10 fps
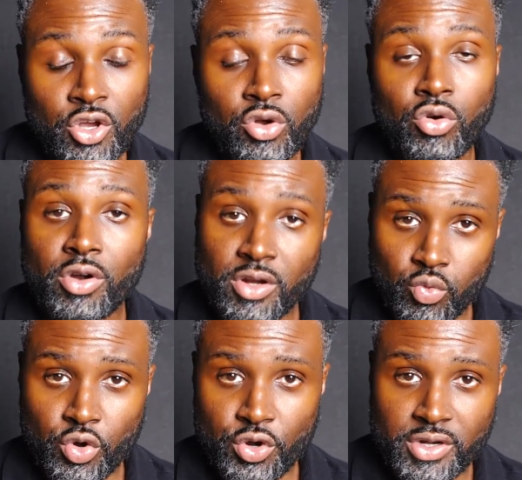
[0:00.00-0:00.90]
or in a
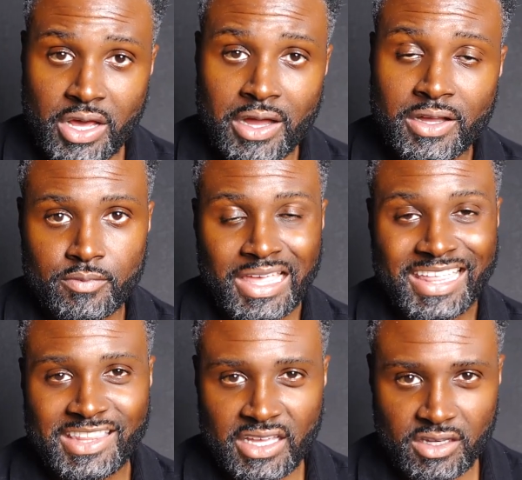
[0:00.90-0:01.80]
Word doc, and
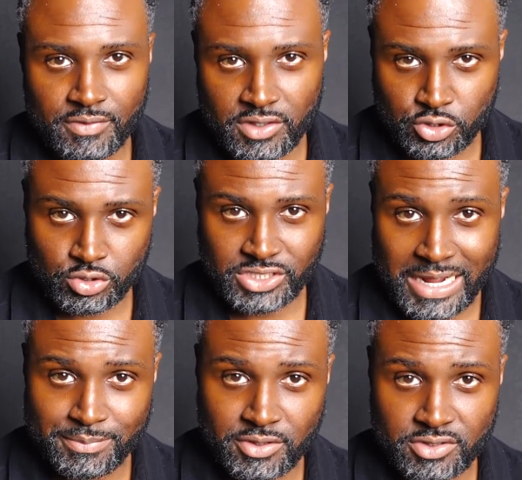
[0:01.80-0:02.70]
the individual
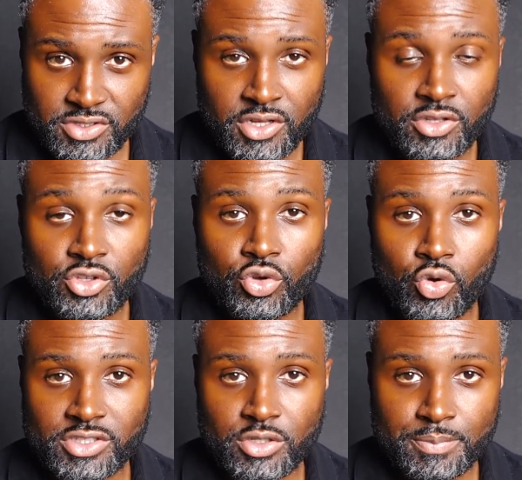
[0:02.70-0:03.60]
chapters, you're going
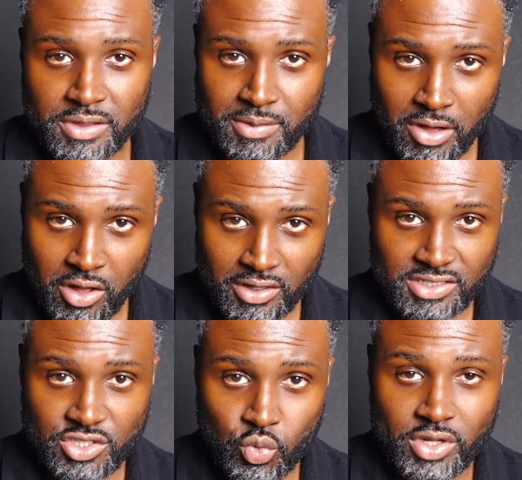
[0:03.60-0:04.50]
to put them all
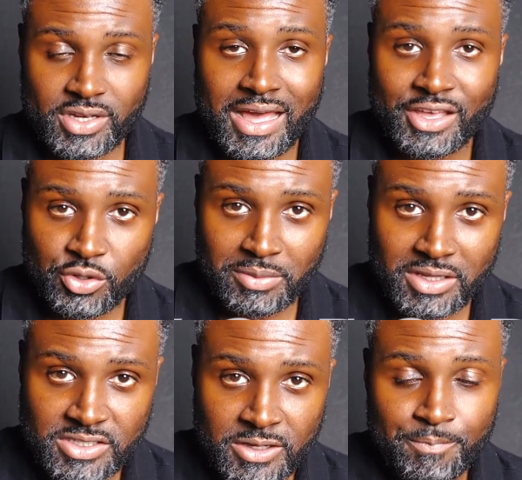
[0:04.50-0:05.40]
into one document.